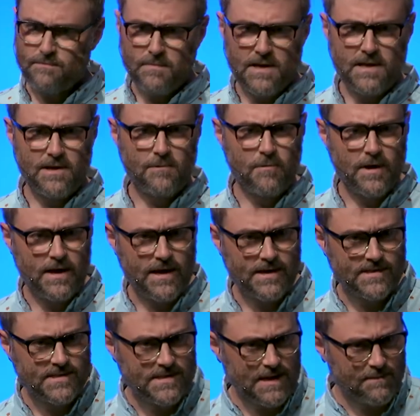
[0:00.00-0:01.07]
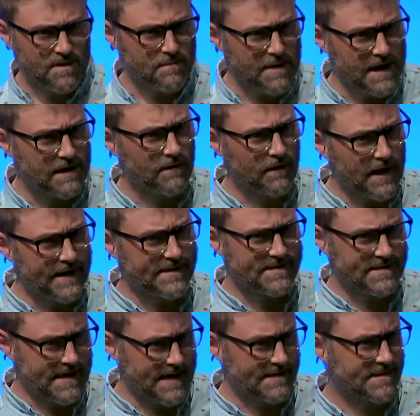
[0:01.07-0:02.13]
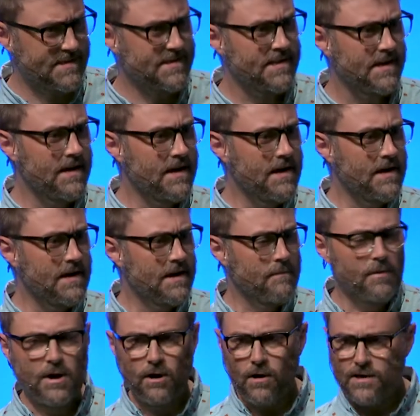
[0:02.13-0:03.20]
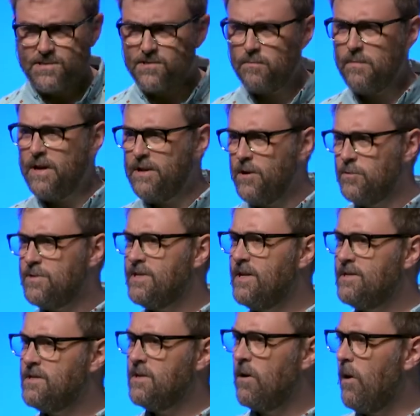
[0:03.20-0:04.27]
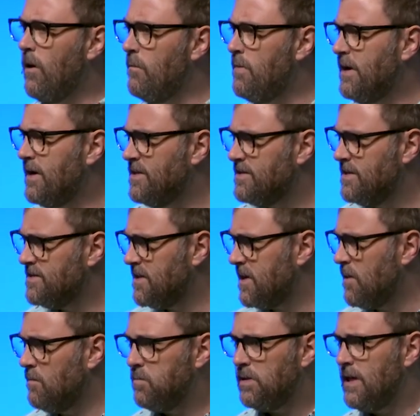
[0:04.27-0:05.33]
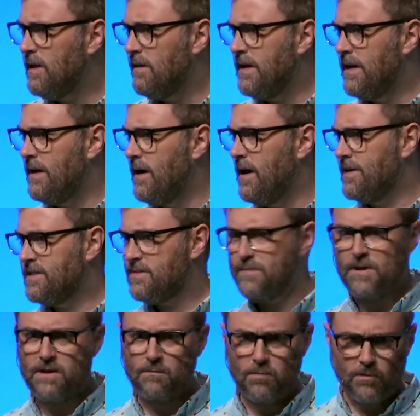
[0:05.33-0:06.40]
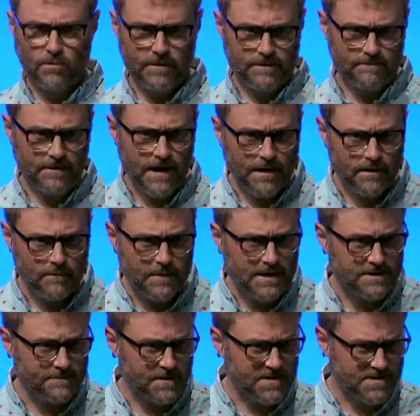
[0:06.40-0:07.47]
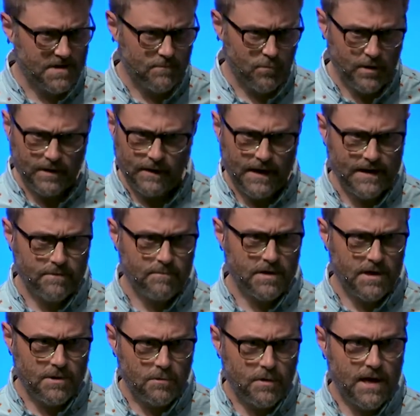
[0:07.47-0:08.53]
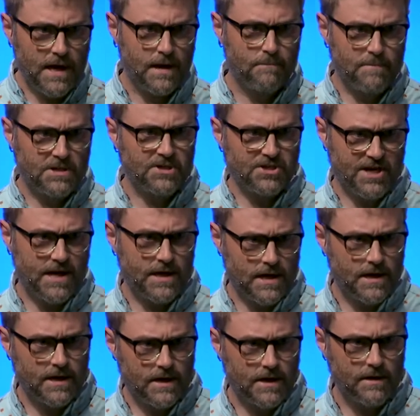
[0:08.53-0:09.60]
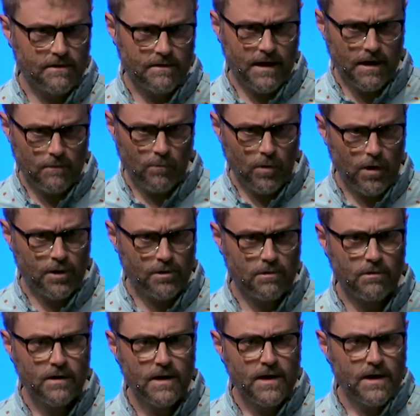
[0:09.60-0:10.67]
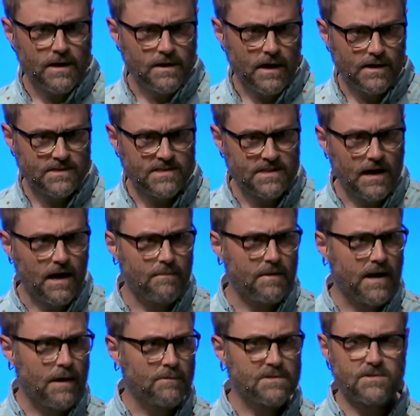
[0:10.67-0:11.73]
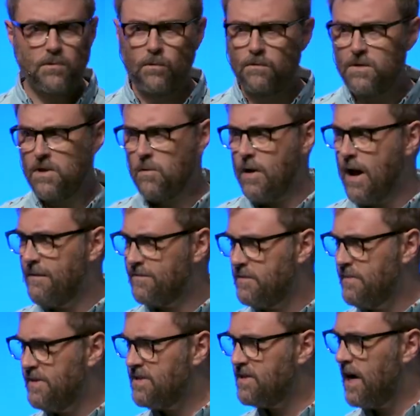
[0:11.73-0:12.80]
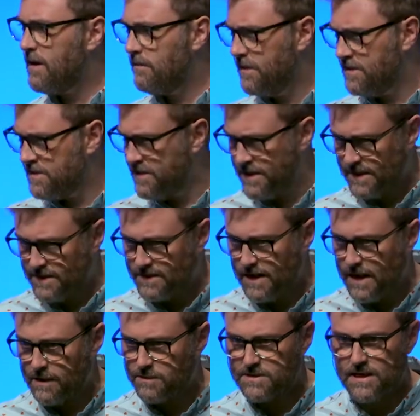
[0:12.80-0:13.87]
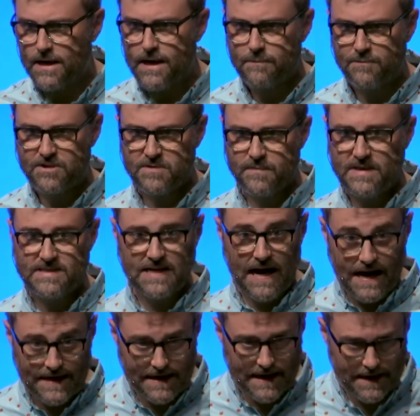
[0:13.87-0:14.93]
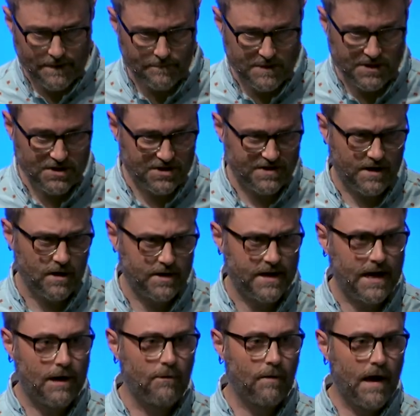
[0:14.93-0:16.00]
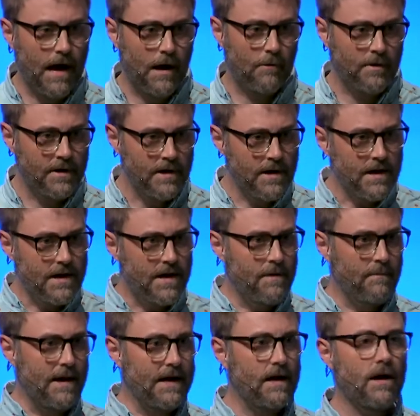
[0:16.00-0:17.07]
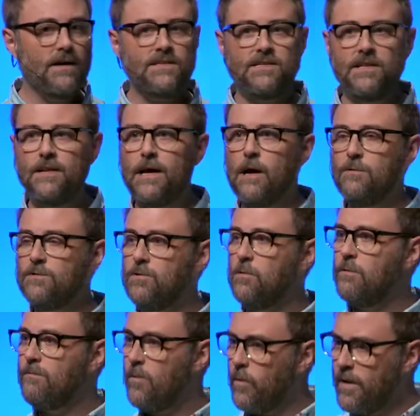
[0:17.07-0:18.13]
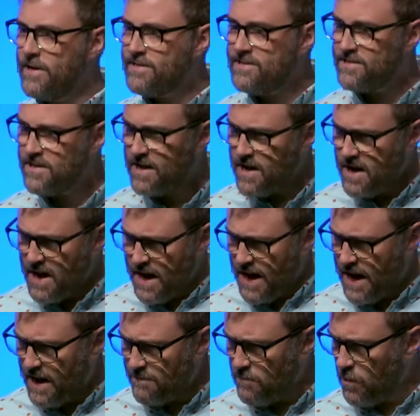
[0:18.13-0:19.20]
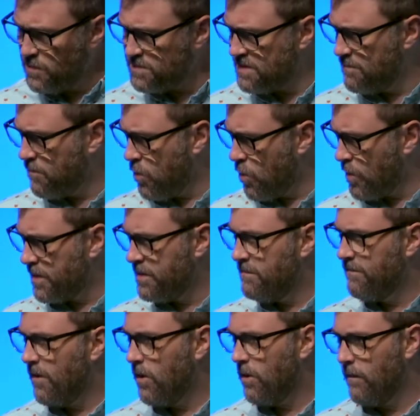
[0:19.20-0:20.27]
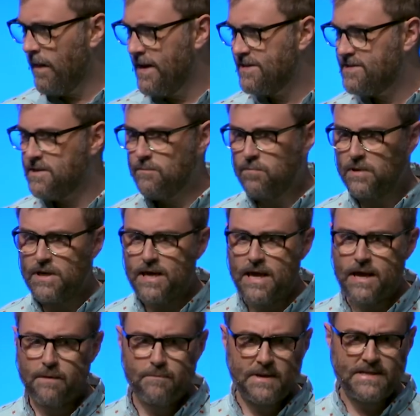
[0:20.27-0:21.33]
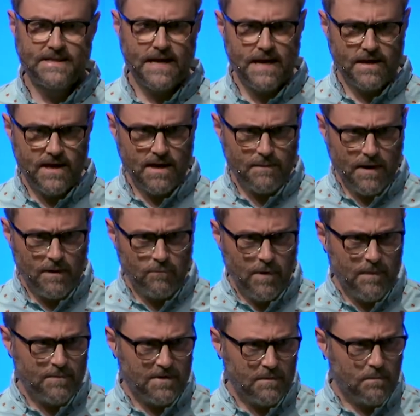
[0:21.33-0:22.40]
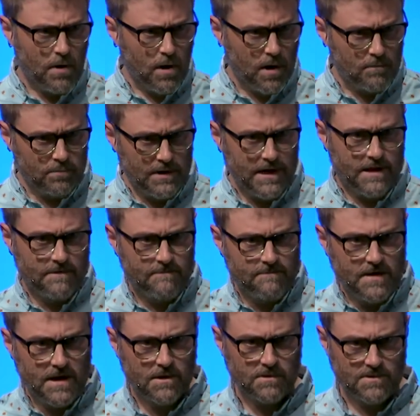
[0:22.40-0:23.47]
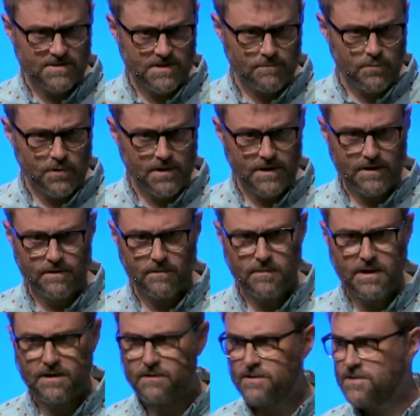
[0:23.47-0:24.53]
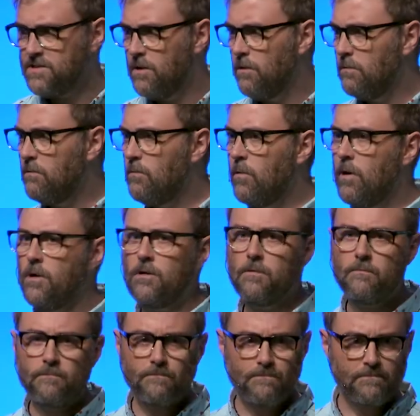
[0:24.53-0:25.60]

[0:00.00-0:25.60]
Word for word: in many ways seem to make a lot of sense but it also made no sense at all because it's a completely inhospitable environment for someone like me. You can't be shaking in that water nonstop. And I was told that you have to be silent the entire time, which means I can't be talking out loud in my constant outdoor voice. And most important of all, I simply can't be taking my ripped apart, bleeding fingers and putting them in the salt water.